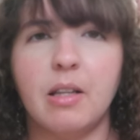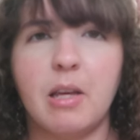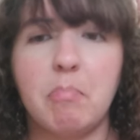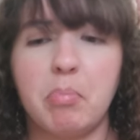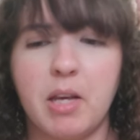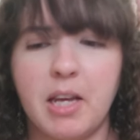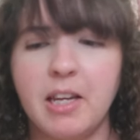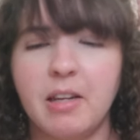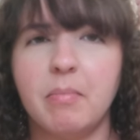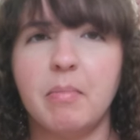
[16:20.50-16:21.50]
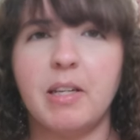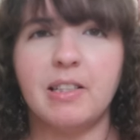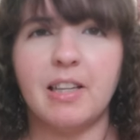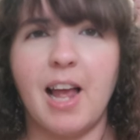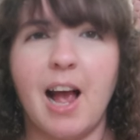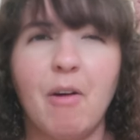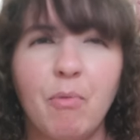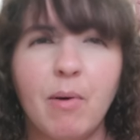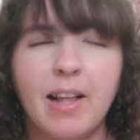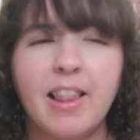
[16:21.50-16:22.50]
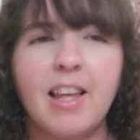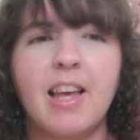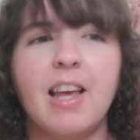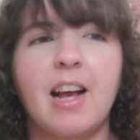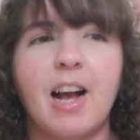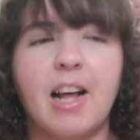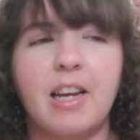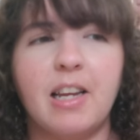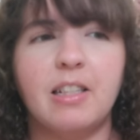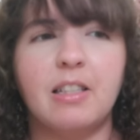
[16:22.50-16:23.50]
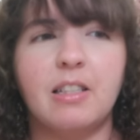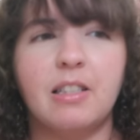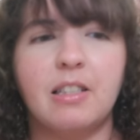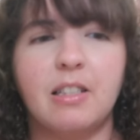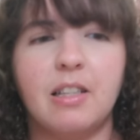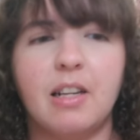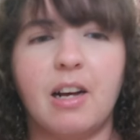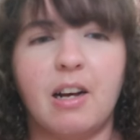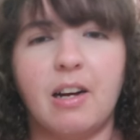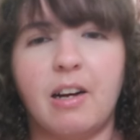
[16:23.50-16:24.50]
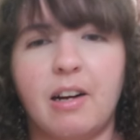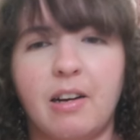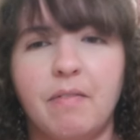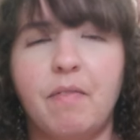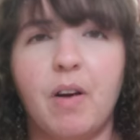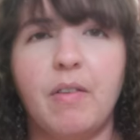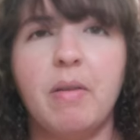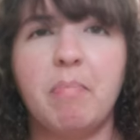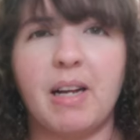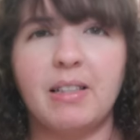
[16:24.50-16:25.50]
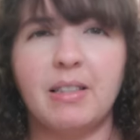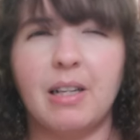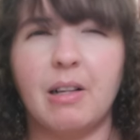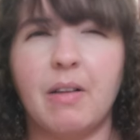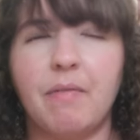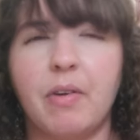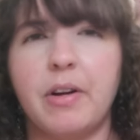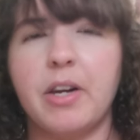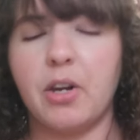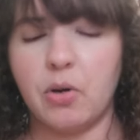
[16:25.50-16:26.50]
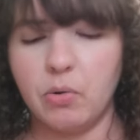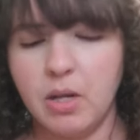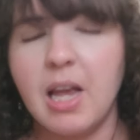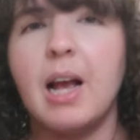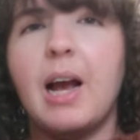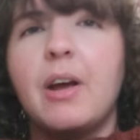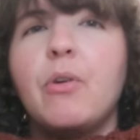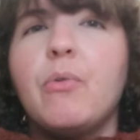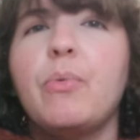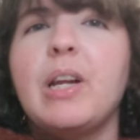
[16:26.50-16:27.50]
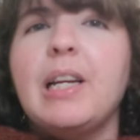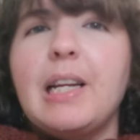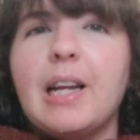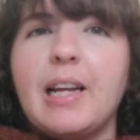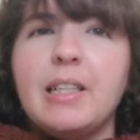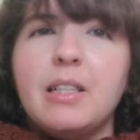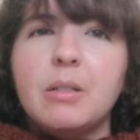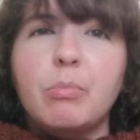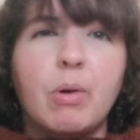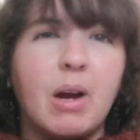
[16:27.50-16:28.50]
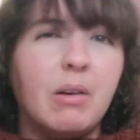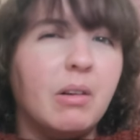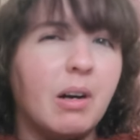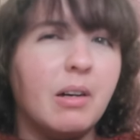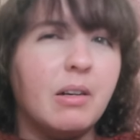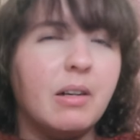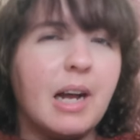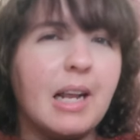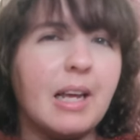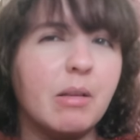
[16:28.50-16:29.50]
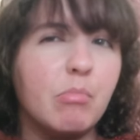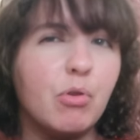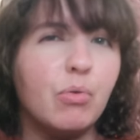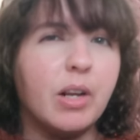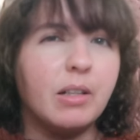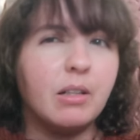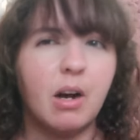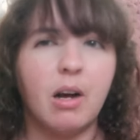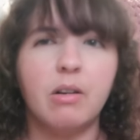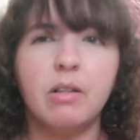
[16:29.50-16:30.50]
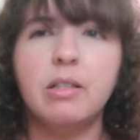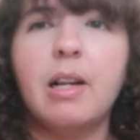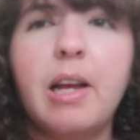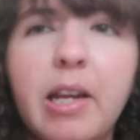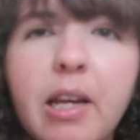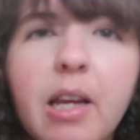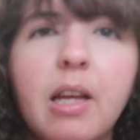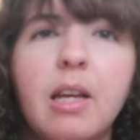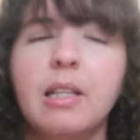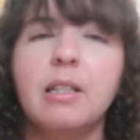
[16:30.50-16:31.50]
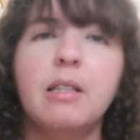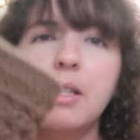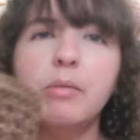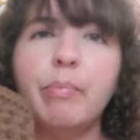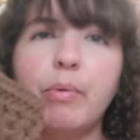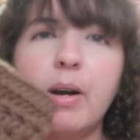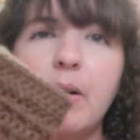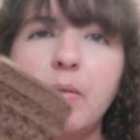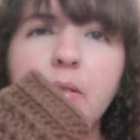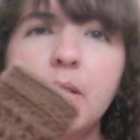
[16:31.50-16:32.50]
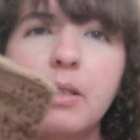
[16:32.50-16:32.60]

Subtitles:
in pink, because I have one and it's very pastel and very cute. I don't really like this brown color. I like muted colors like this brown.